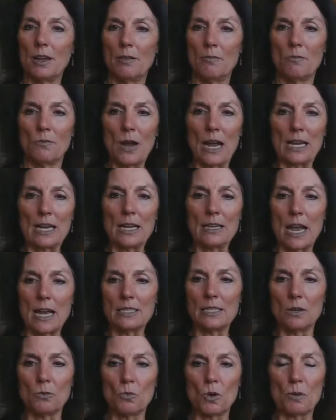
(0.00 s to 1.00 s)

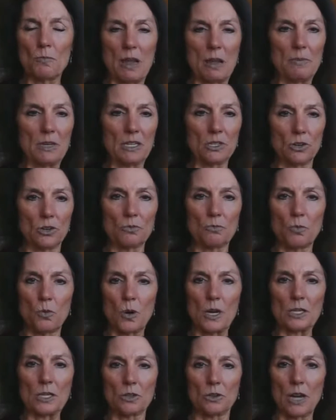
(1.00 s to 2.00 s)
Recognizing where maybe certain
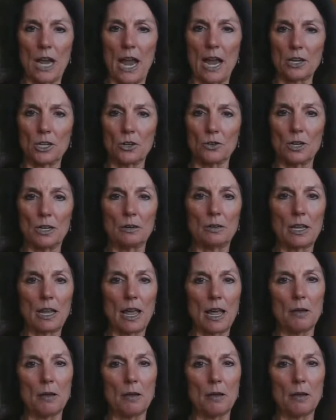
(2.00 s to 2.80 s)
points are accurate,